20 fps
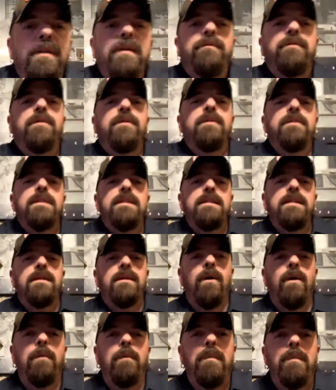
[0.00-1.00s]
difficulties
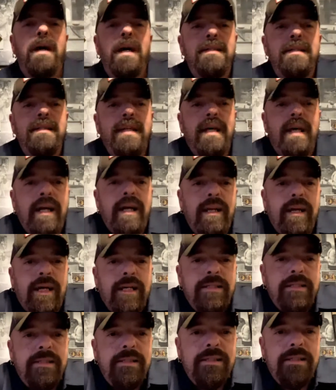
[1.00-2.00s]
here on my side.
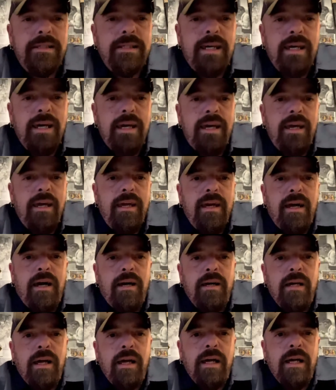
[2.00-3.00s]
I say
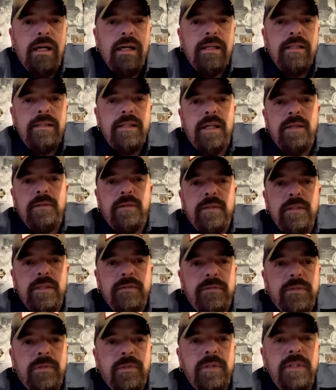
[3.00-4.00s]
technical
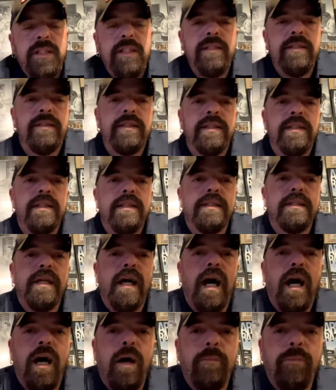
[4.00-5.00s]
difficulties. It is
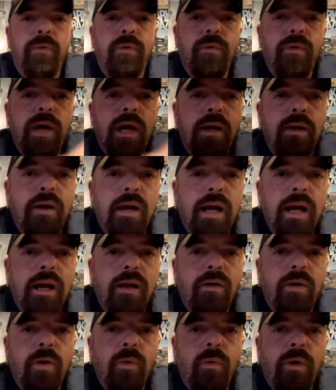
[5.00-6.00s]
operator
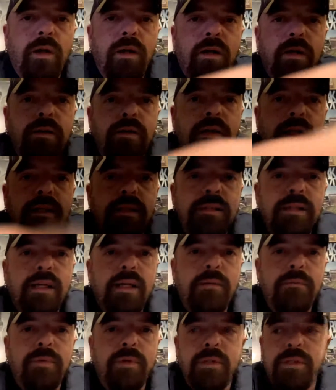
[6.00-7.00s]
error
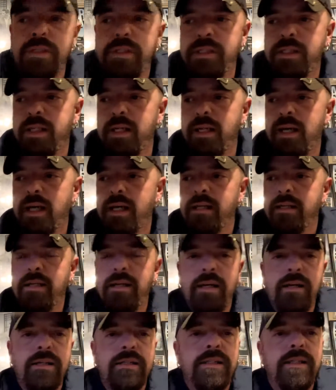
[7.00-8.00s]
110%. I can
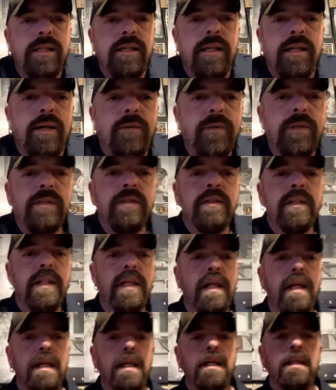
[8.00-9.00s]
guarantee you that one.
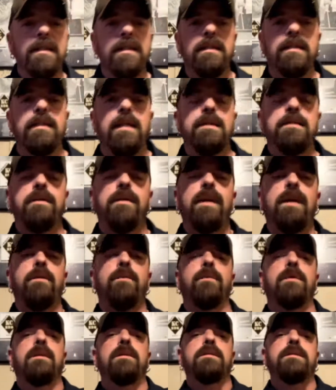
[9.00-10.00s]
All right, so
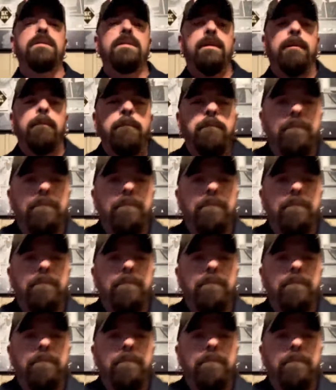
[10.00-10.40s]
that works.